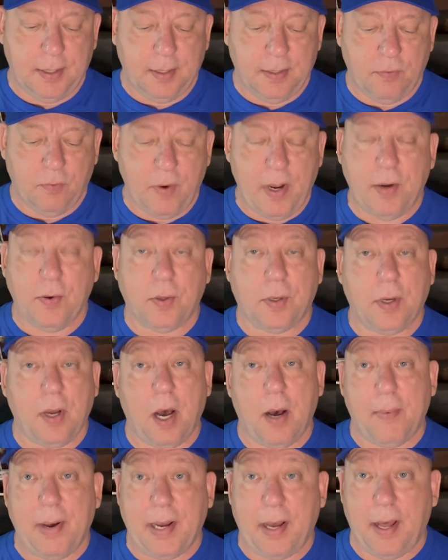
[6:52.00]
Randall
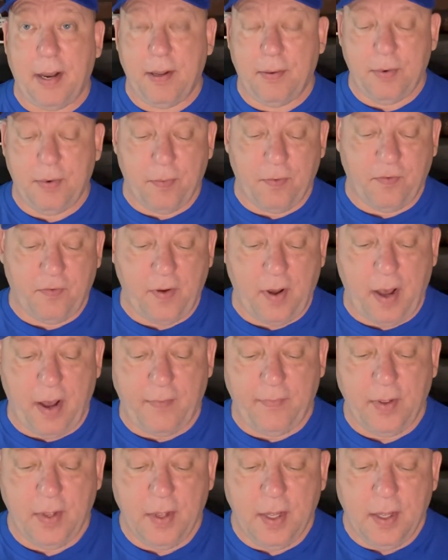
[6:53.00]
Cobb. I got him number 5.
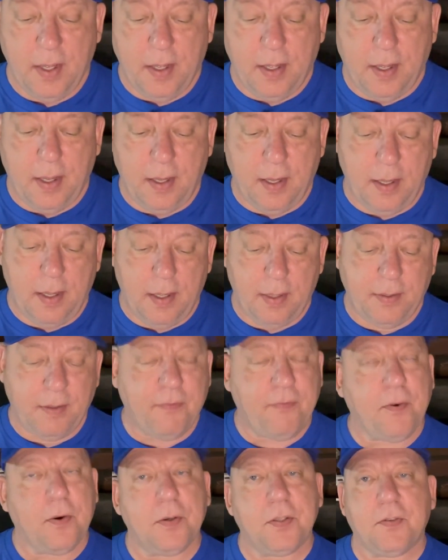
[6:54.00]
The
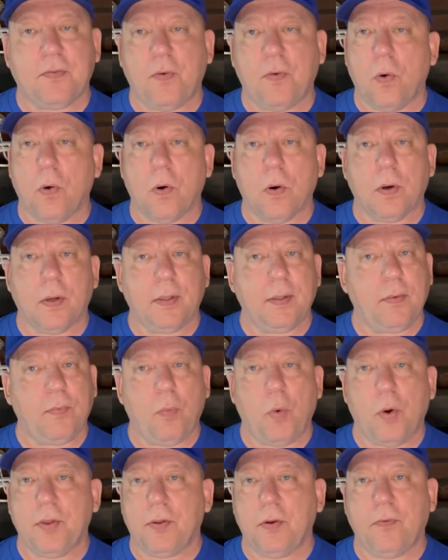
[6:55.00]
first 4,
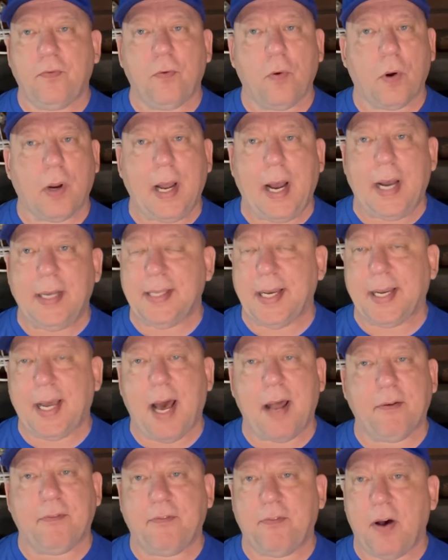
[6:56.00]
1 through 4 guys, I
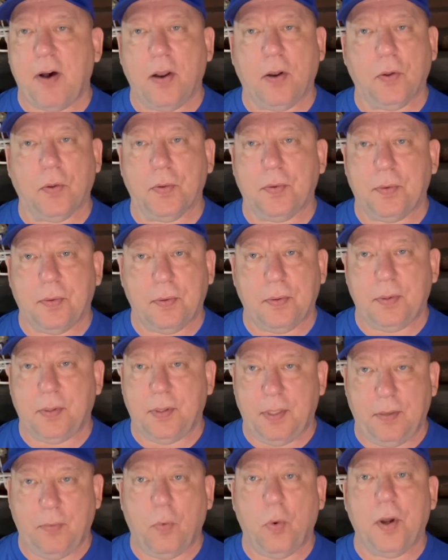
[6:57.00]
got to follow
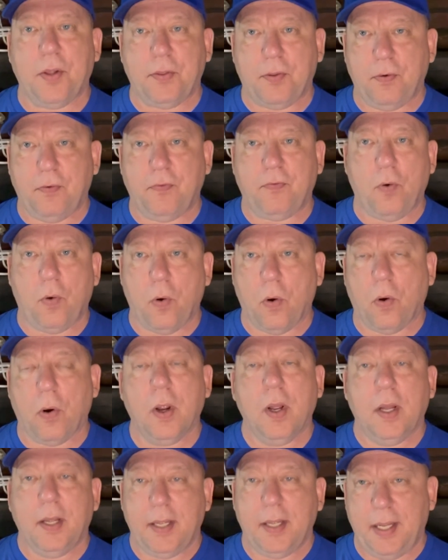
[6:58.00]
the 1 through 4
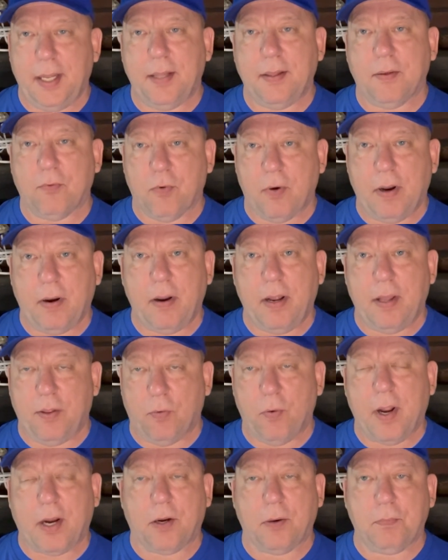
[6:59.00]
in the
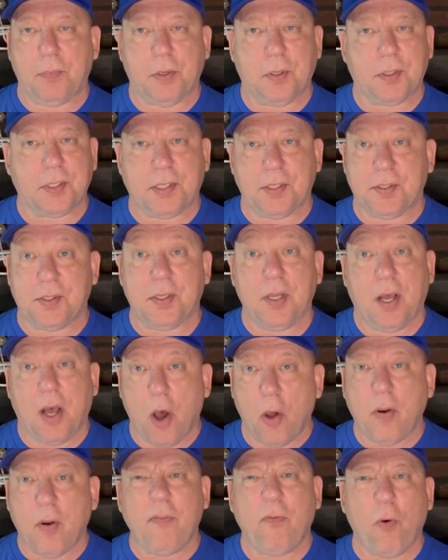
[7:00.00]
record books because
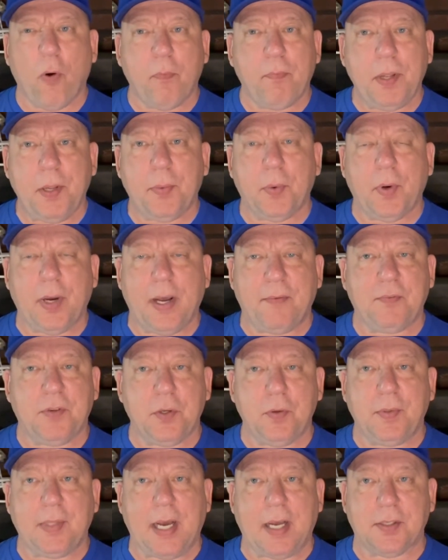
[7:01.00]
only 4 people have
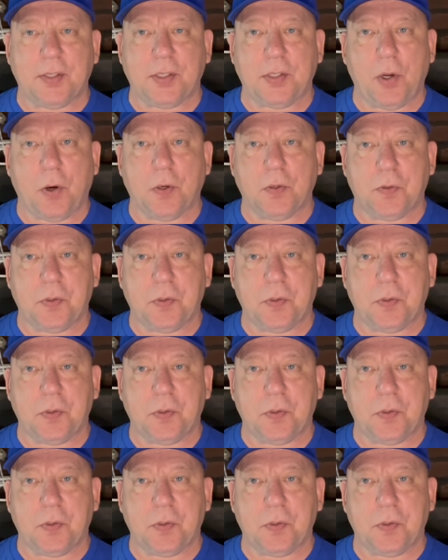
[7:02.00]
2,000 yards